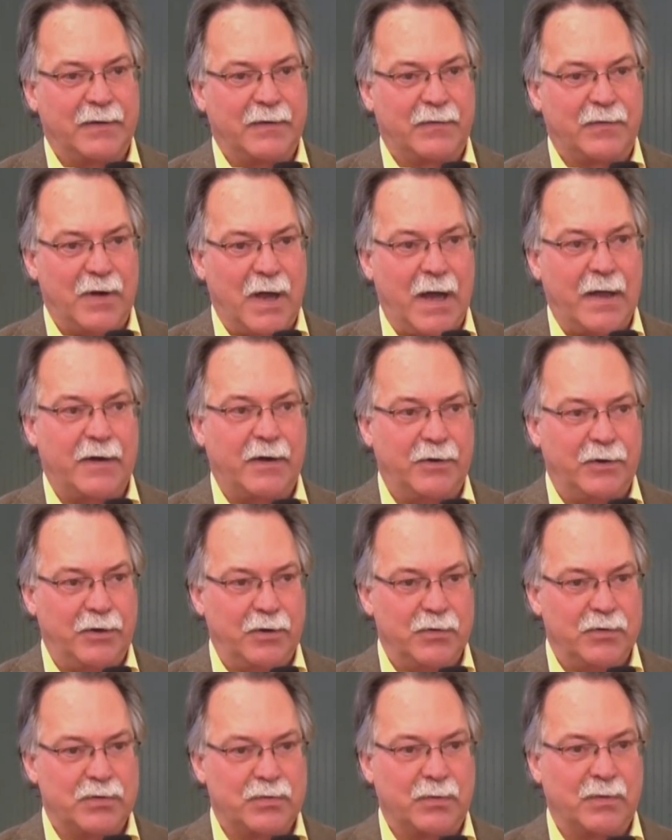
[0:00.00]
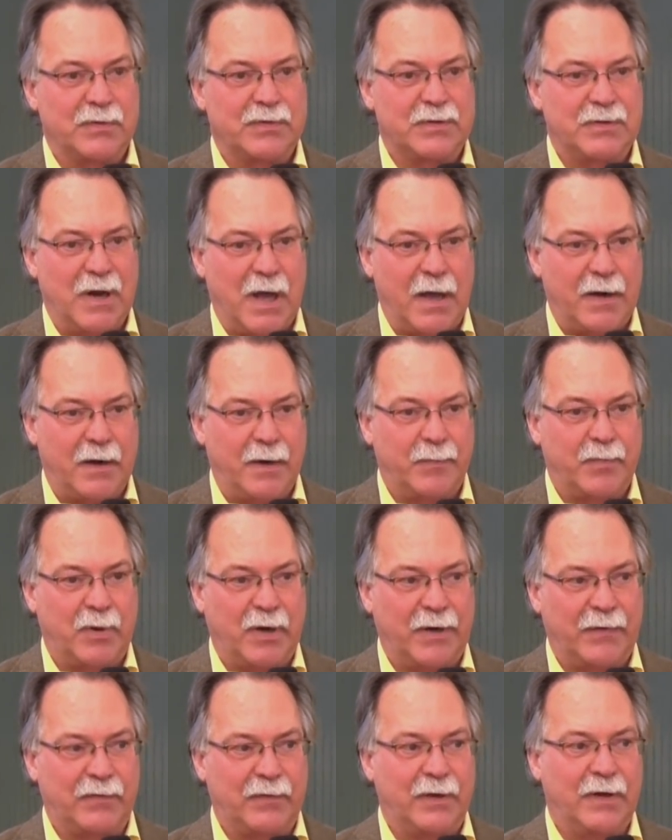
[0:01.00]
It's not unusual, it's not
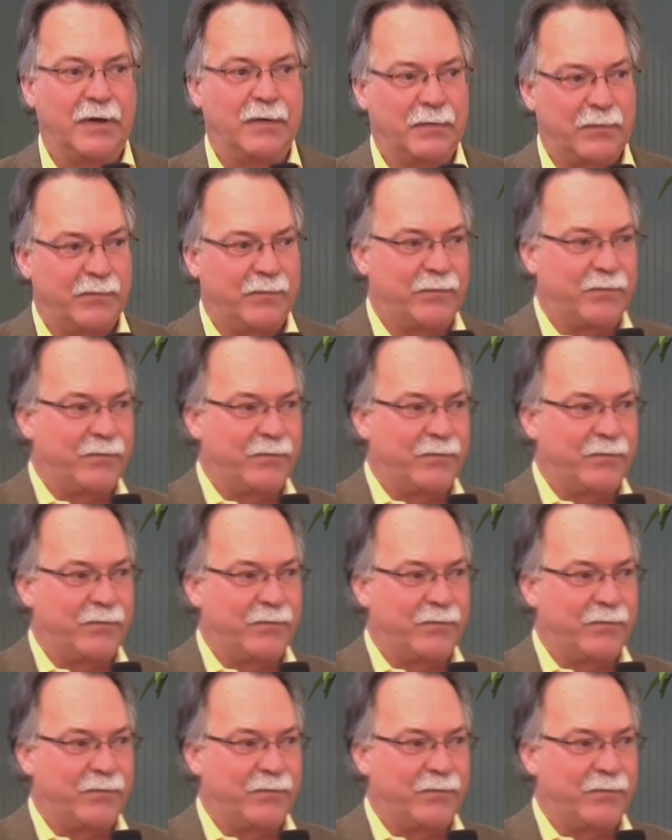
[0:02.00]
unprecedented, it's